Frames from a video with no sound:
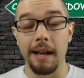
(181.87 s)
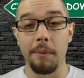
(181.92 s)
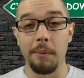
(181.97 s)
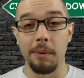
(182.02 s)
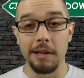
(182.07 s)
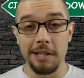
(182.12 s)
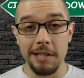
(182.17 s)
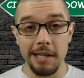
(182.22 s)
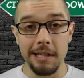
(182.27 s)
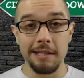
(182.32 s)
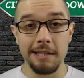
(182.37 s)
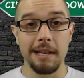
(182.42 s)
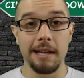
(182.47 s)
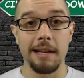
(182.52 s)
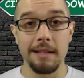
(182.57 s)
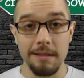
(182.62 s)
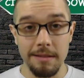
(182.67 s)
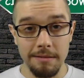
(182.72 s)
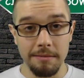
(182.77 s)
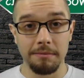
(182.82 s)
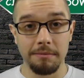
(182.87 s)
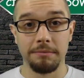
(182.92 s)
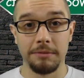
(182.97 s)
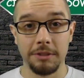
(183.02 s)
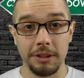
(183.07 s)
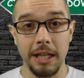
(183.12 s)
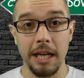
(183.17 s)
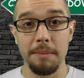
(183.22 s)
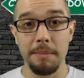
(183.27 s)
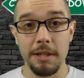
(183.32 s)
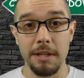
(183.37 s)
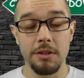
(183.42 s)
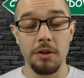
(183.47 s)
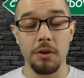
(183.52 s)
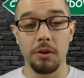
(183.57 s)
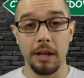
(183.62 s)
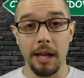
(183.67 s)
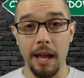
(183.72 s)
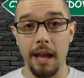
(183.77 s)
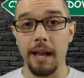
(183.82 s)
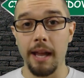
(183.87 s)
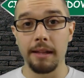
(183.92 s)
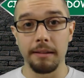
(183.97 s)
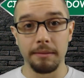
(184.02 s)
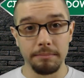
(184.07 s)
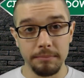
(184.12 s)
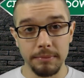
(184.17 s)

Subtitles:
And when she says Jaime's okay,